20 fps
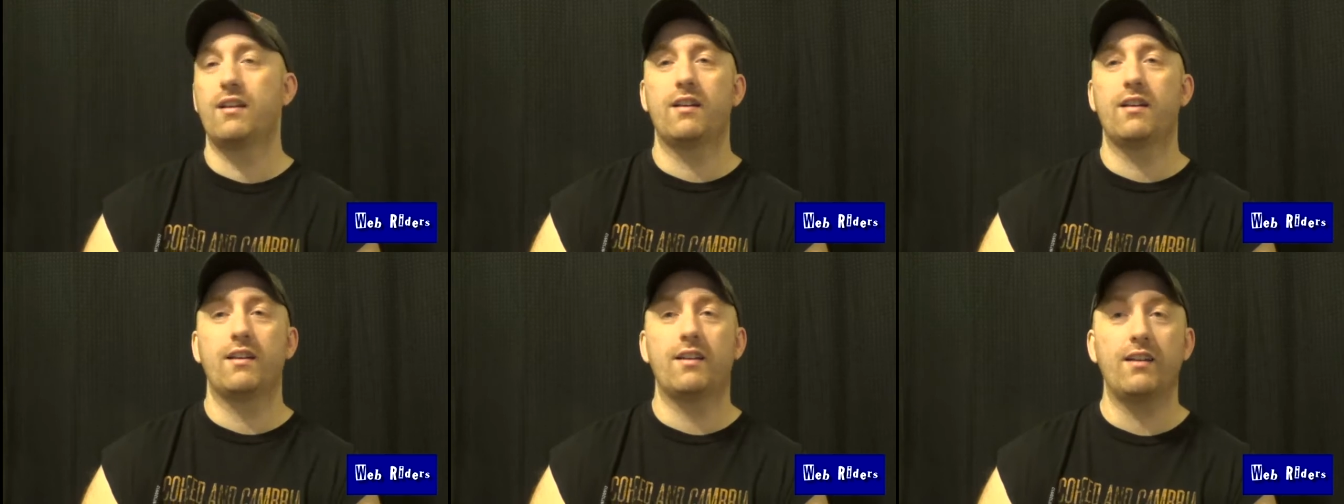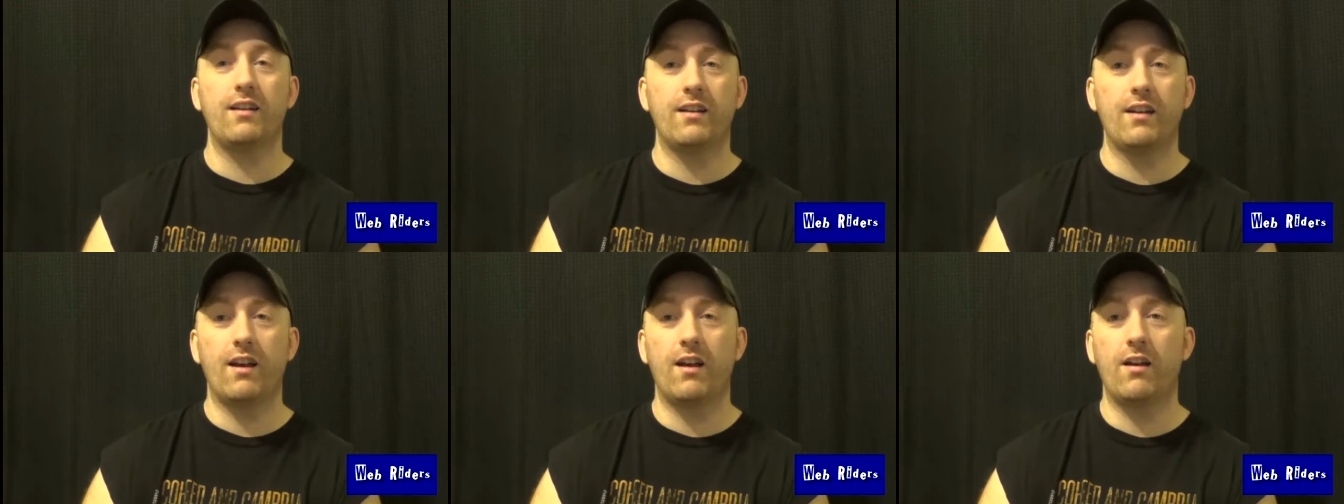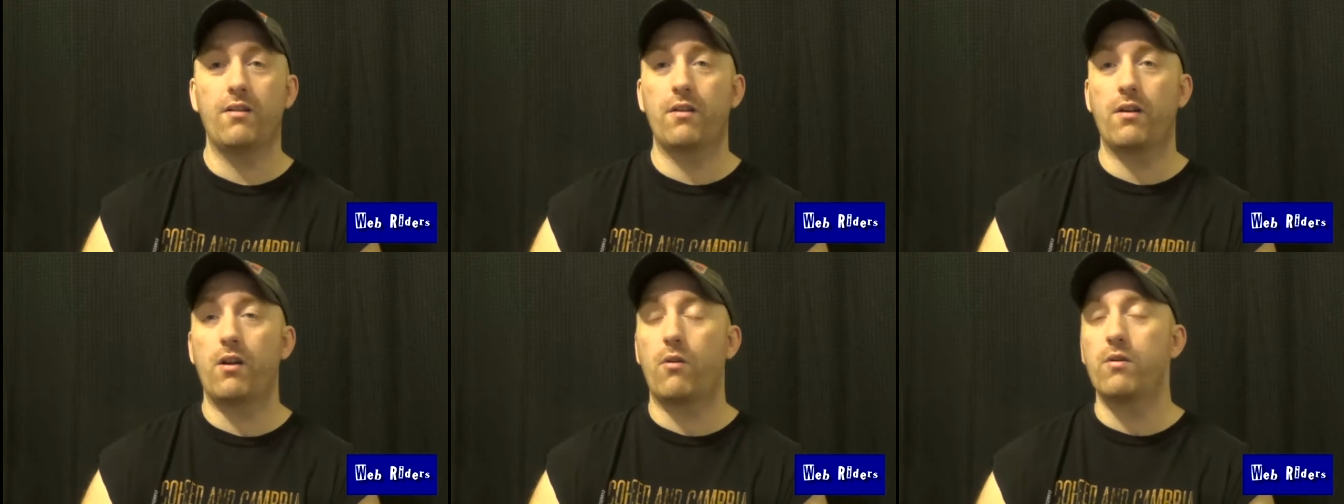you know,
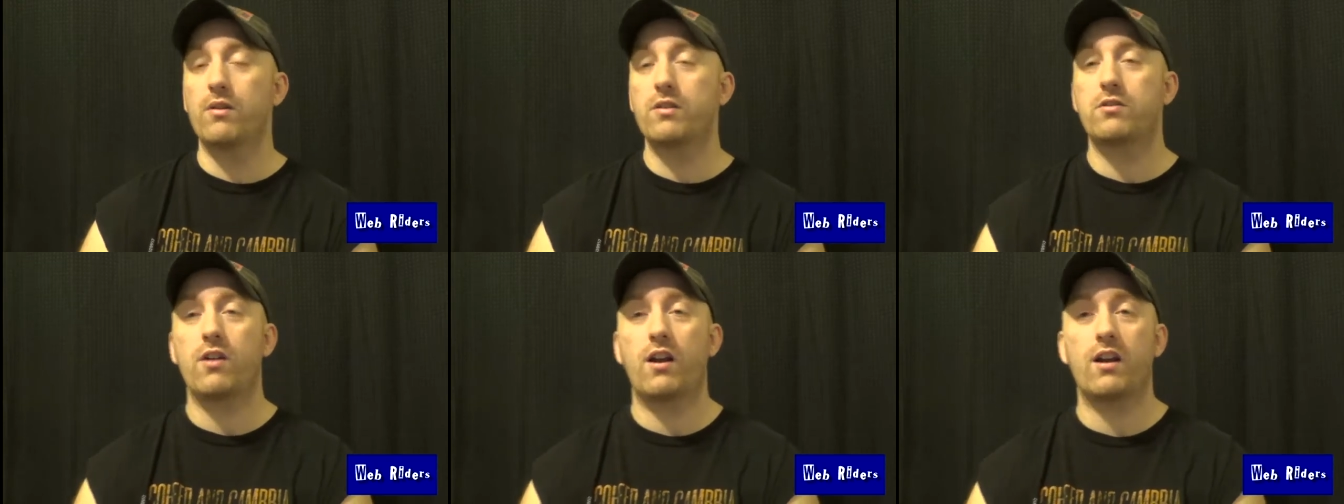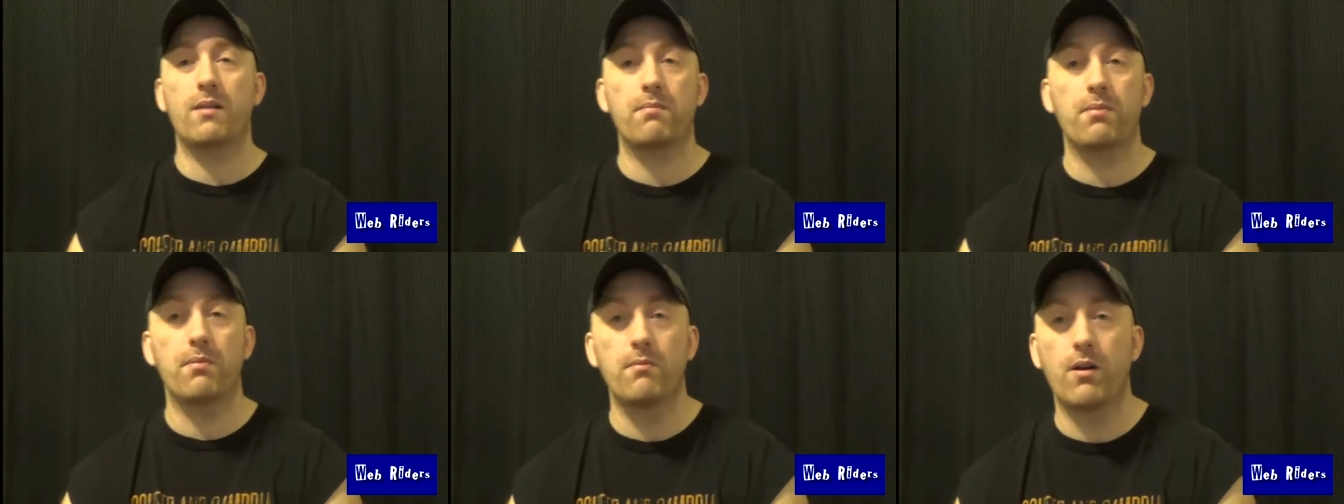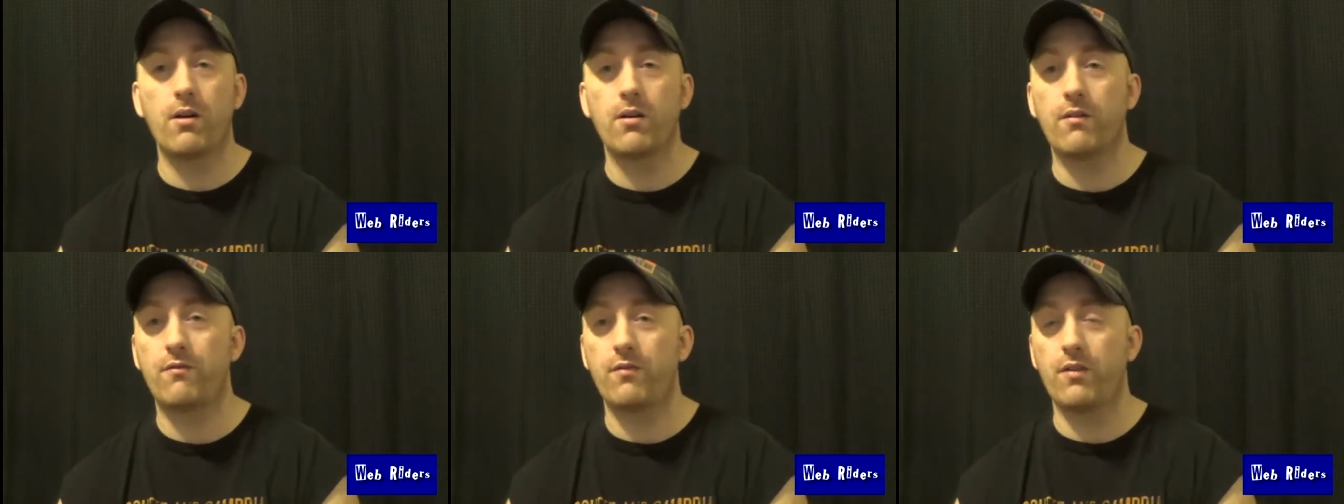they're always trying to
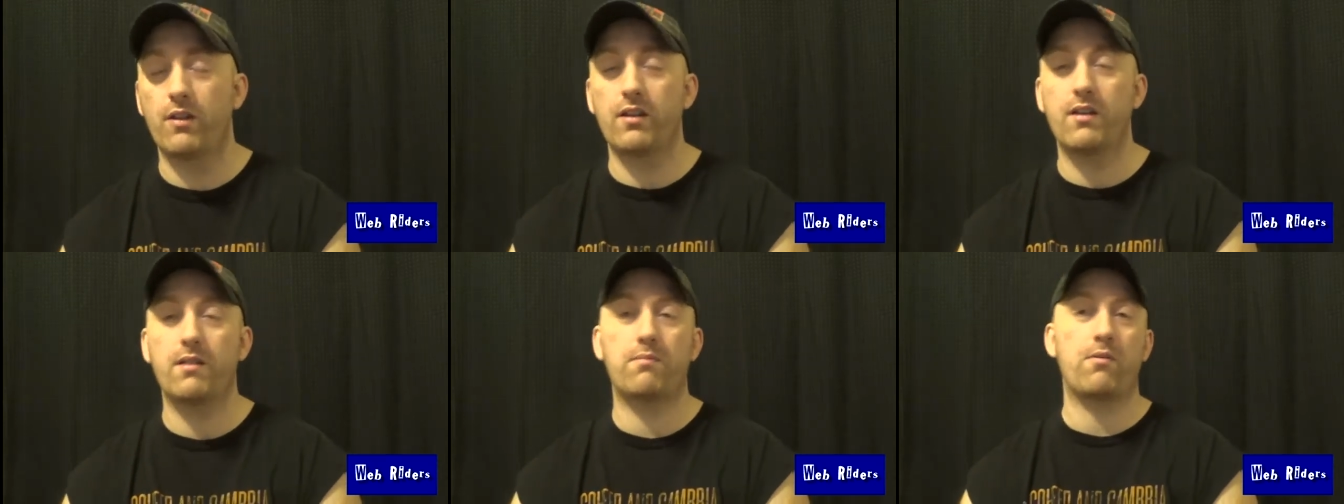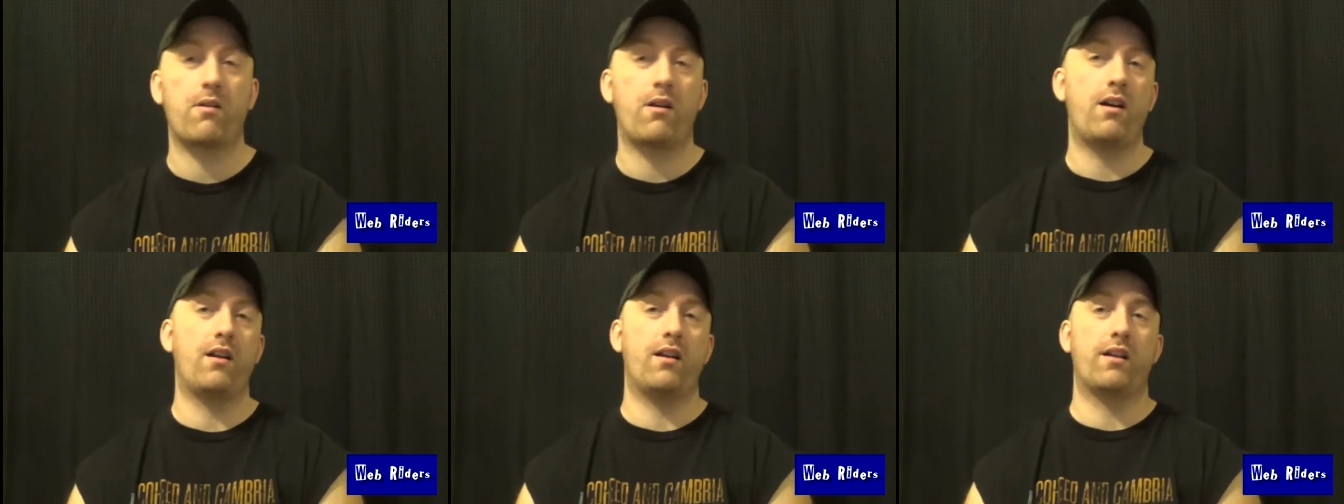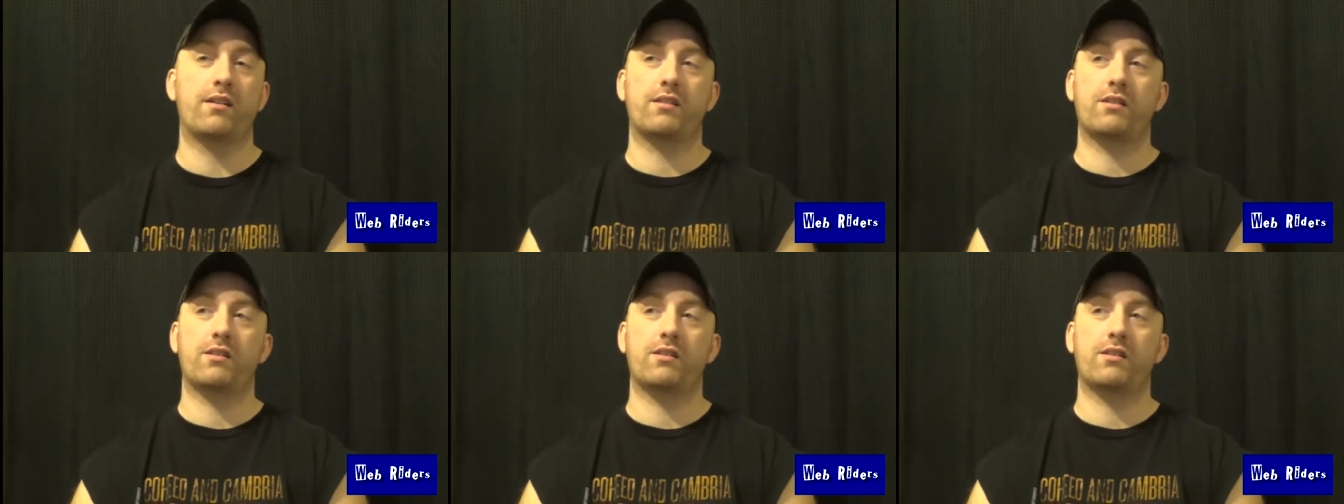promote affiliate products.